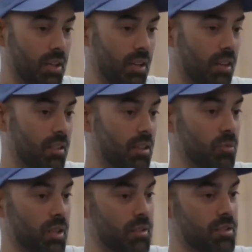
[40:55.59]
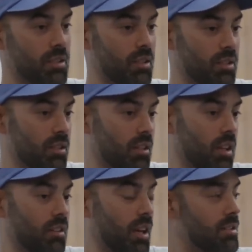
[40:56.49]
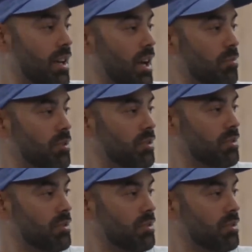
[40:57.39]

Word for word: And I think we can see that like that's happened.